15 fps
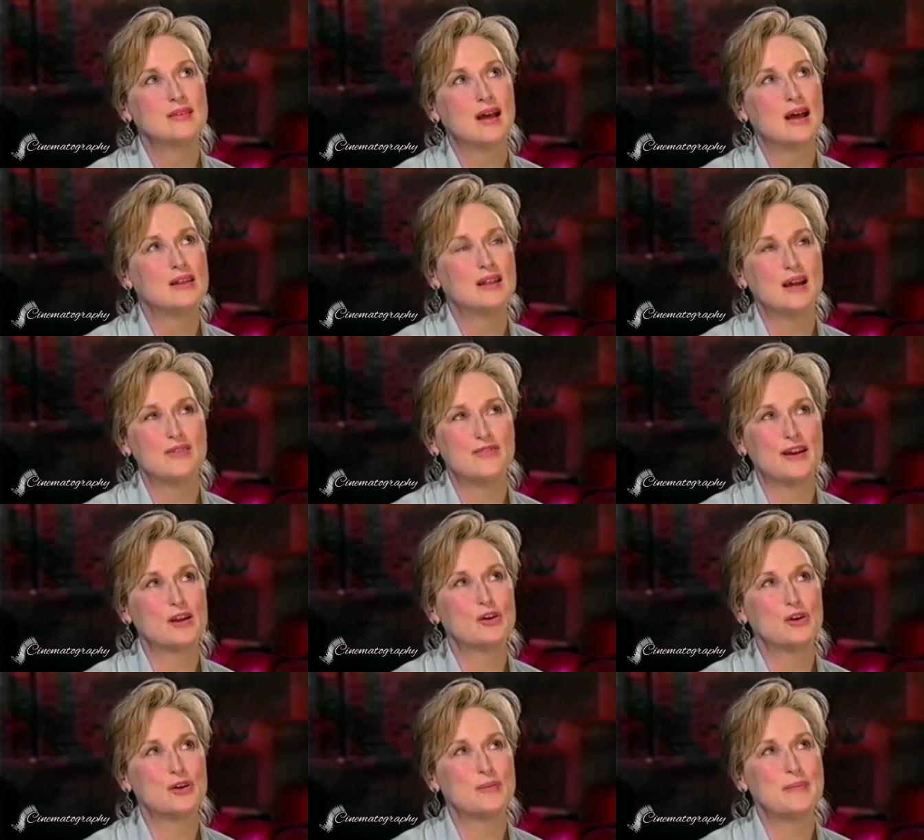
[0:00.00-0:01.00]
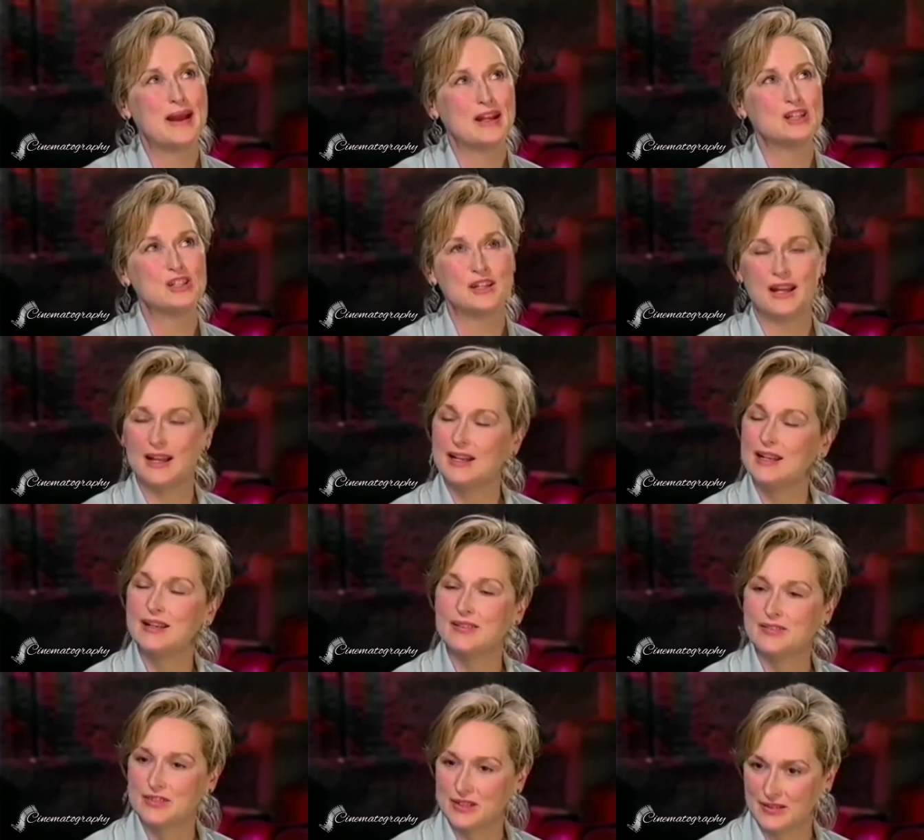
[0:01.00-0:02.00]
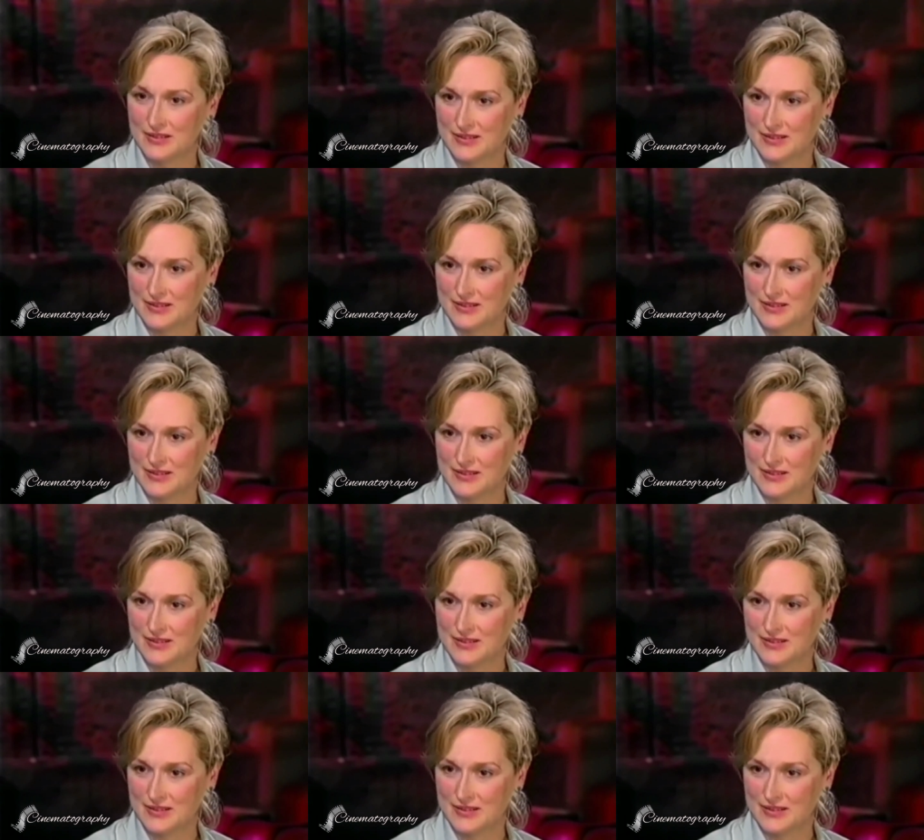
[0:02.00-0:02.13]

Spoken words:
a life I could imagine I lived.